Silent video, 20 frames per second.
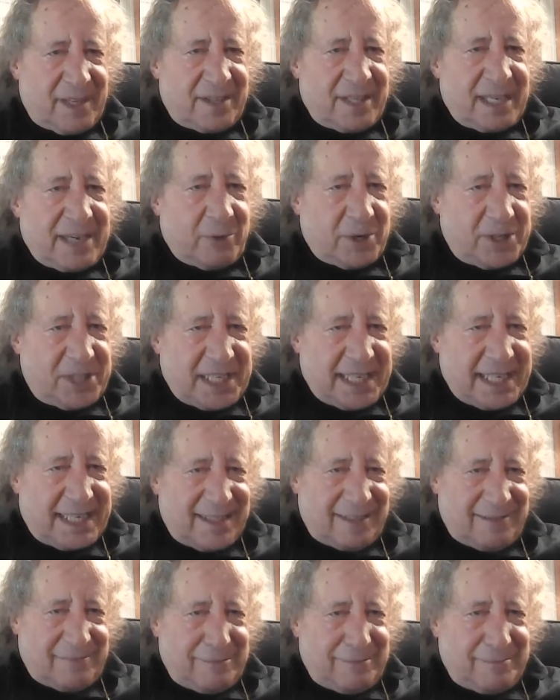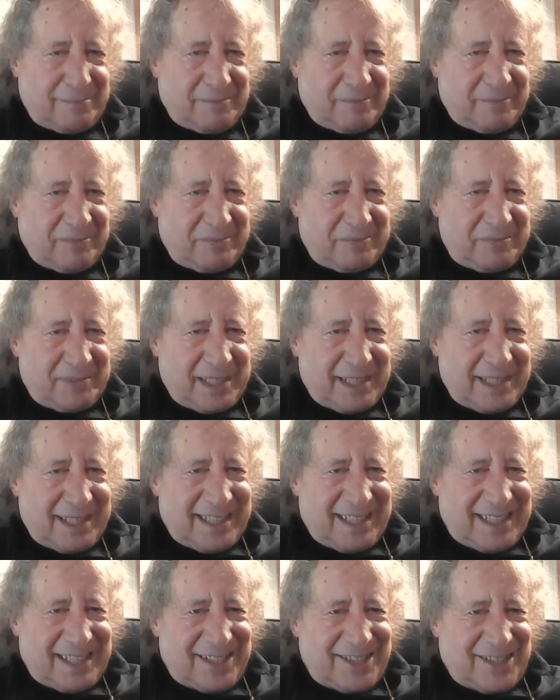They were dead.
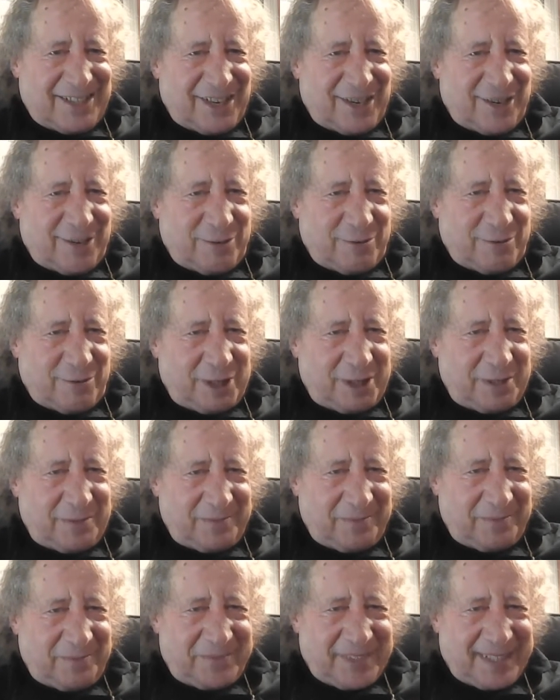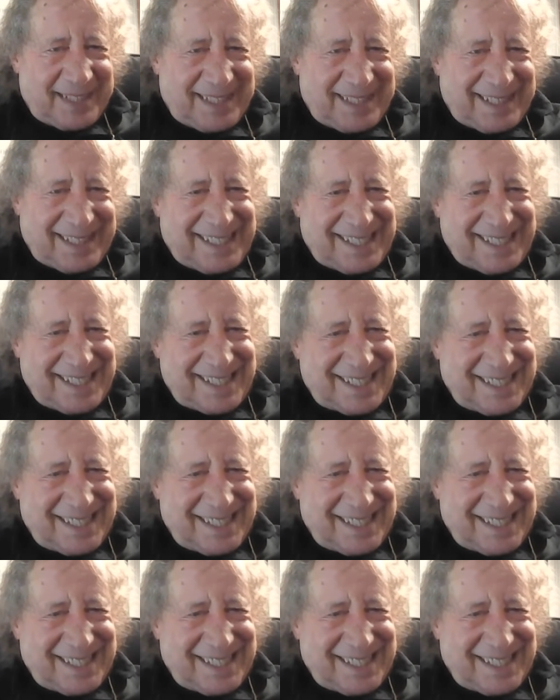So, yes,